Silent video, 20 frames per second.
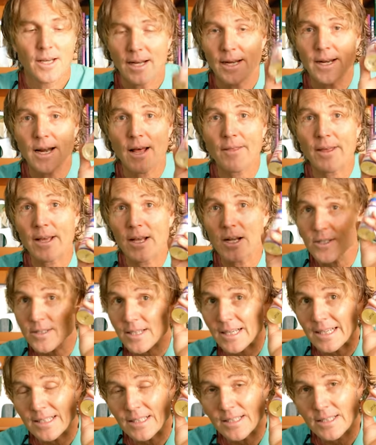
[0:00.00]
Nothing else.
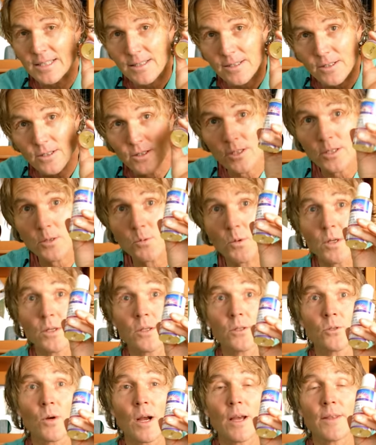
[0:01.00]
I just, just
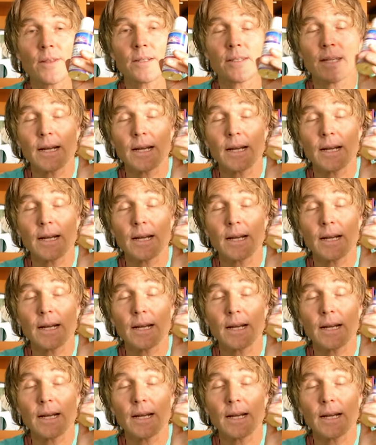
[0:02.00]
wanted to try this.